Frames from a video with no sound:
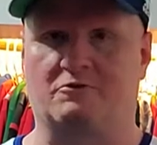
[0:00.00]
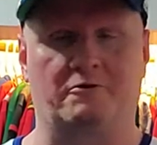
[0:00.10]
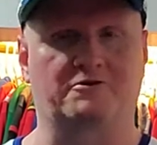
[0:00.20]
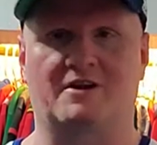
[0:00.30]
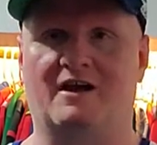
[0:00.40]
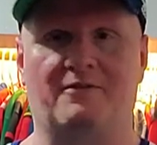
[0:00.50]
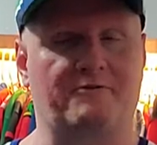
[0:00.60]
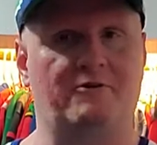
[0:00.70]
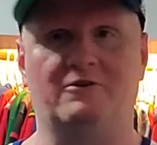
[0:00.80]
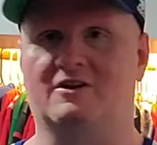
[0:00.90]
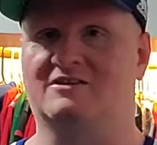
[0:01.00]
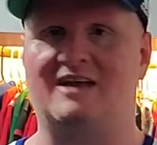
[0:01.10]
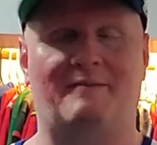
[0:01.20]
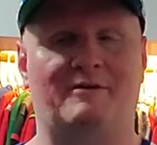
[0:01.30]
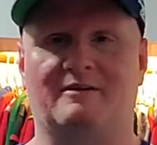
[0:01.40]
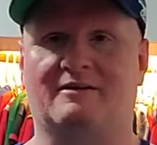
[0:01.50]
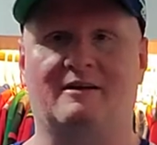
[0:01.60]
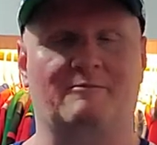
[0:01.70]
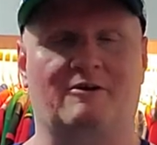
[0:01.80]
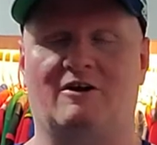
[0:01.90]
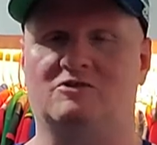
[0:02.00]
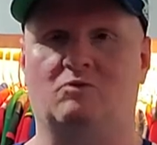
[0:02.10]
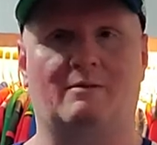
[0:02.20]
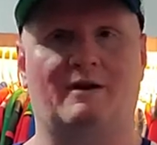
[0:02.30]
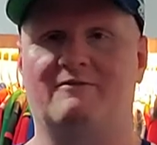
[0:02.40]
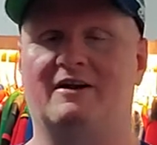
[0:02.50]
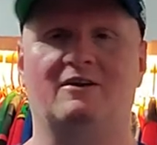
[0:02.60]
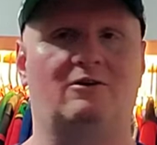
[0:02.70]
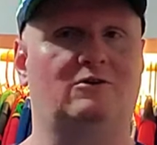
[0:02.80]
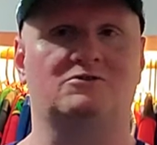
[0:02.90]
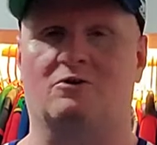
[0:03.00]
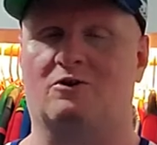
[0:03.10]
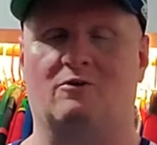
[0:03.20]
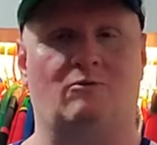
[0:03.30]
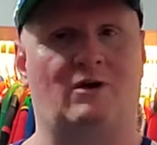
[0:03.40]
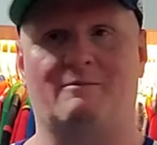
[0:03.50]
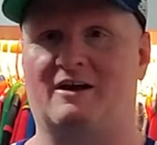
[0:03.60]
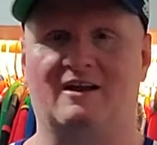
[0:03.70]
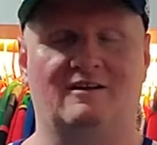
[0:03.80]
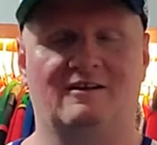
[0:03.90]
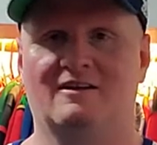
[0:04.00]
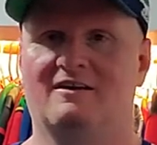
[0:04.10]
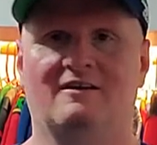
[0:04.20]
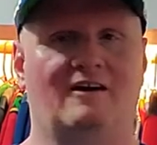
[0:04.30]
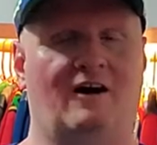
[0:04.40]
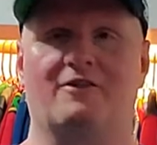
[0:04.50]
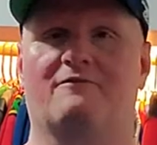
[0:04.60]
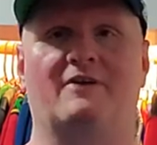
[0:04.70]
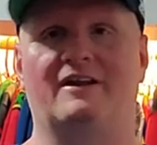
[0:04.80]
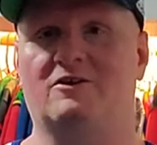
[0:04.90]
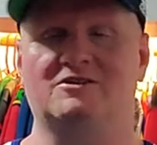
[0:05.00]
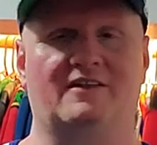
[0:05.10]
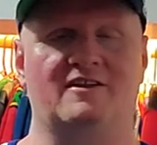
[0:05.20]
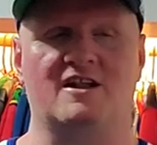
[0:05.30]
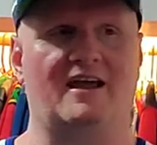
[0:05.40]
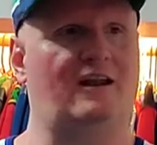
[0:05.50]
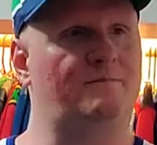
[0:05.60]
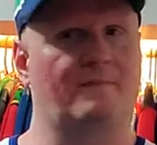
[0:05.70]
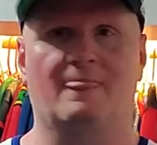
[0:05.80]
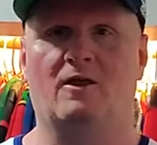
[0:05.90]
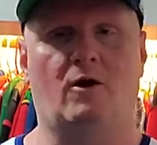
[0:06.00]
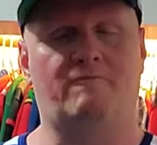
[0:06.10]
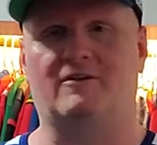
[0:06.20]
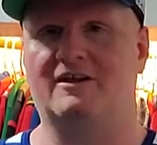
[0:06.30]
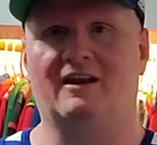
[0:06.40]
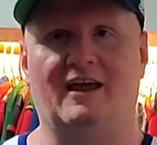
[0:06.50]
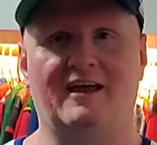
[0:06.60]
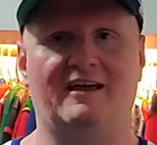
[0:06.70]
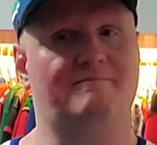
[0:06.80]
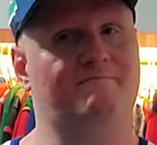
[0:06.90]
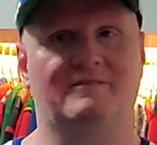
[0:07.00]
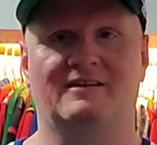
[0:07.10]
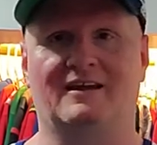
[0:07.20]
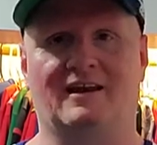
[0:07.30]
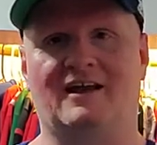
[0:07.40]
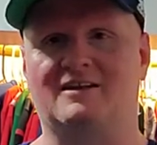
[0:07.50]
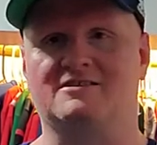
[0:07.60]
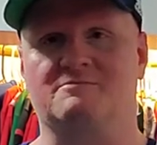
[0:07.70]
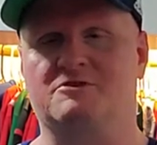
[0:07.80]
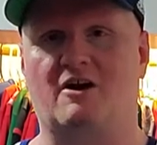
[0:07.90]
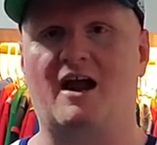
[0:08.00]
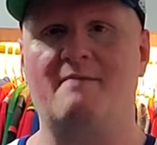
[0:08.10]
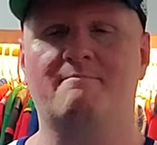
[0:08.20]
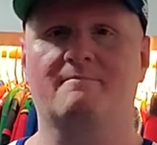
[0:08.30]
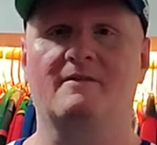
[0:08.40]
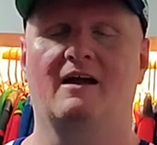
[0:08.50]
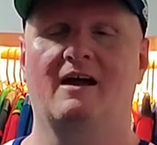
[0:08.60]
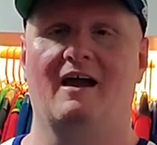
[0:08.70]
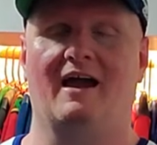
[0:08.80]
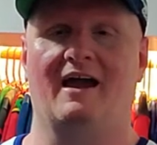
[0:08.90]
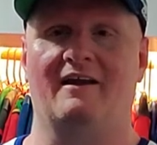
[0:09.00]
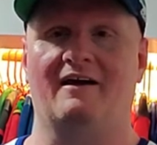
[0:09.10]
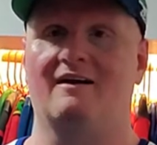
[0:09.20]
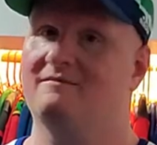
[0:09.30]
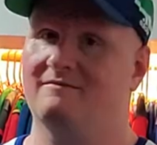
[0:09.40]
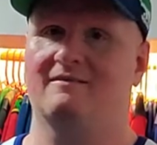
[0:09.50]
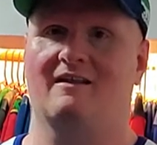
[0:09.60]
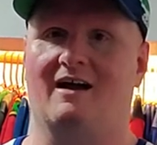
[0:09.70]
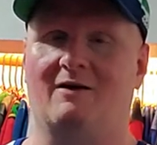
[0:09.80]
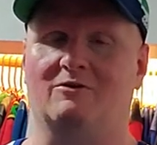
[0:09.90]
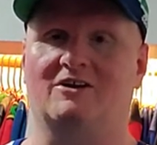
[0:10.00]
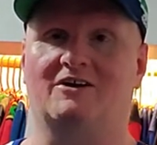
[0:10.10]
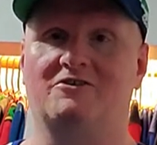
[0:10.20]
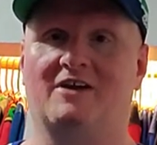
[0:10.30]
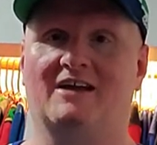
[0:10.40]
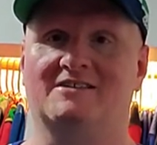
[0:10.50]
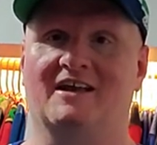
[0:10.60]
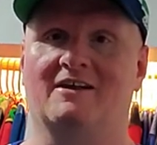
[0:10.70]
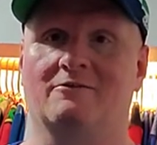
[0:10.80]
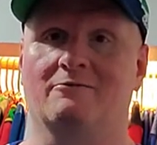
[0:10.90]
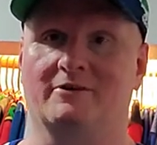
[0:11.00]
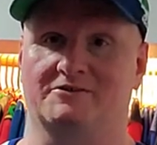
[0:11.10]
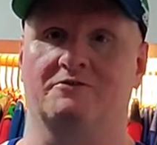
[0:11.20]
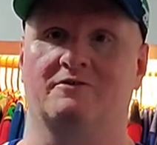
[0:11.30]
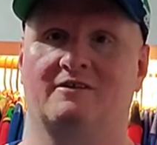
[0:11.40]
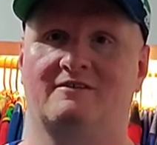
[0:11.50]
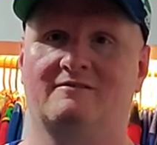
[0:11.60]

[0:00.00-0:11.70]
cruising on through and you just happen to come across one of my videos or one of my other videos on the channel, hopefully you like it. Hit like and subscribe. And uh, I will talk to you guys again real soon.